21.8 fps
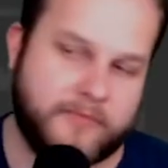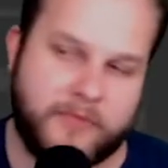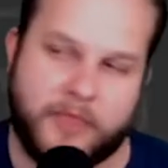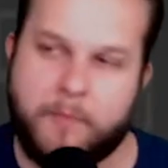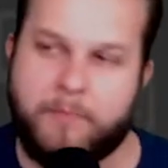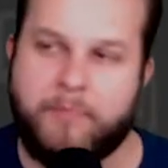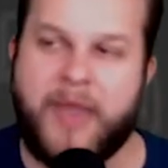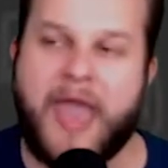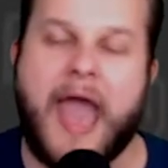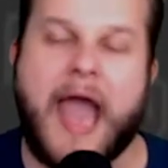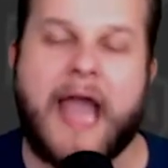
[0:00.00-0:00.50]
The
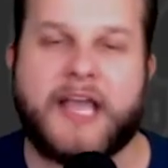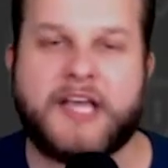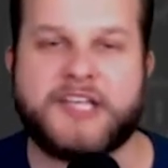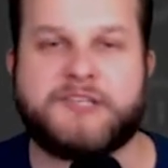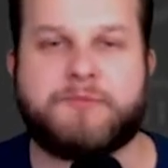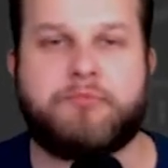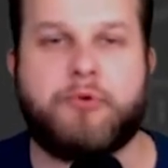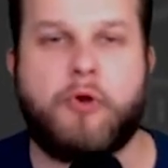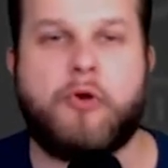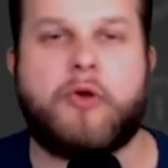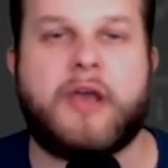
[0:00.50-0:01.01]
pack has
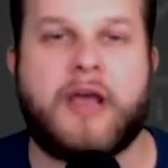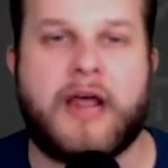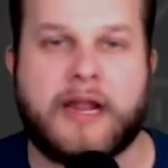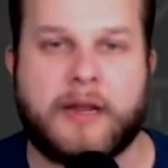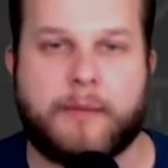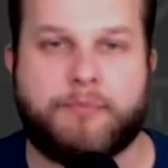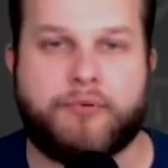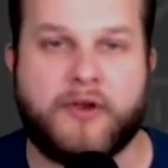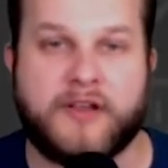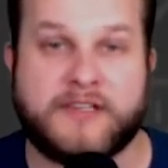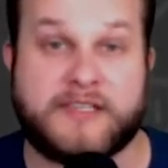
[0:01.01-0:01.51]
broken out
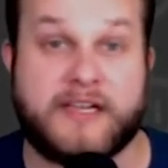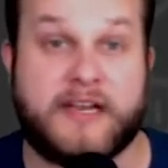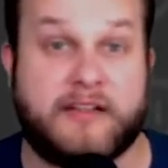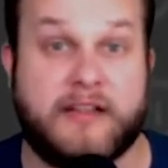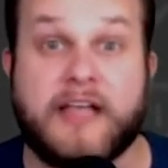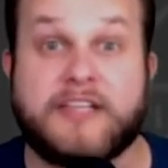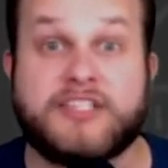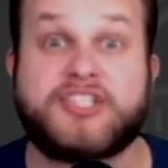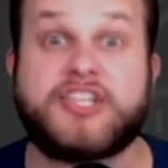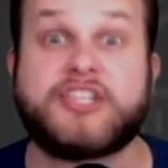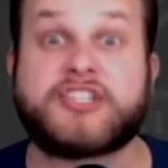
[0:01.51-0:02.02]
of prison, and
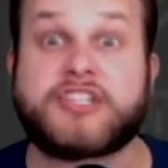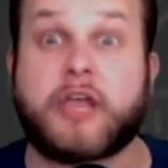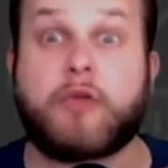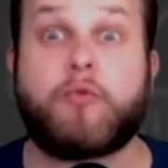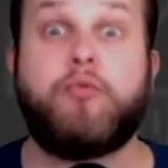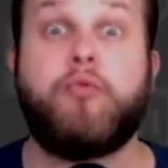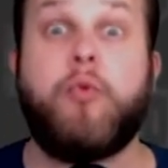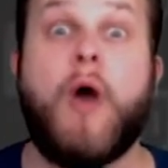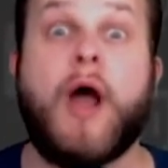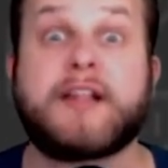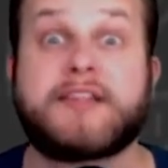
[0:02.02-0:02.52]
Lexington's like,
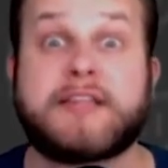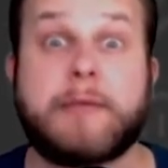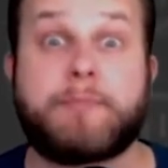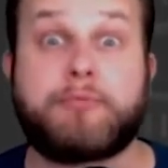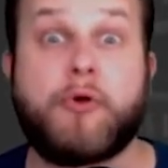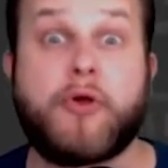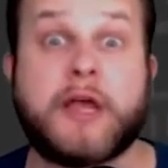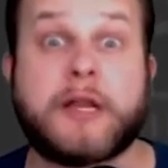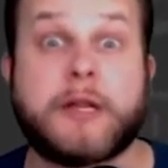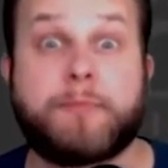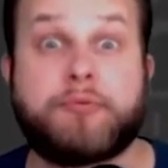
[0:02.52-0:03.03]
what? They
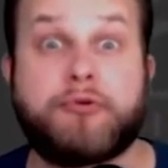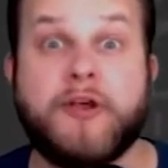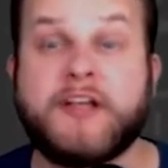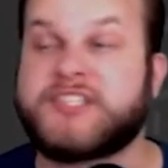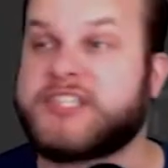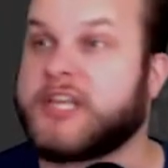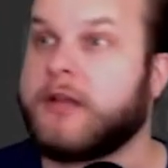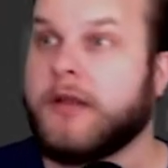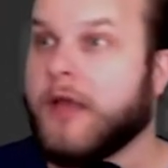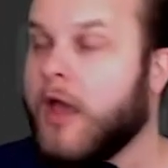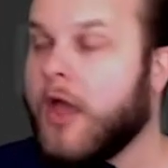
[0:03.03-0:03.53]
broke out of
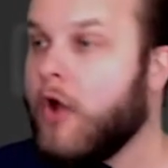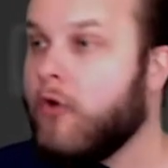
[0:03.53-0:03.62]
prison?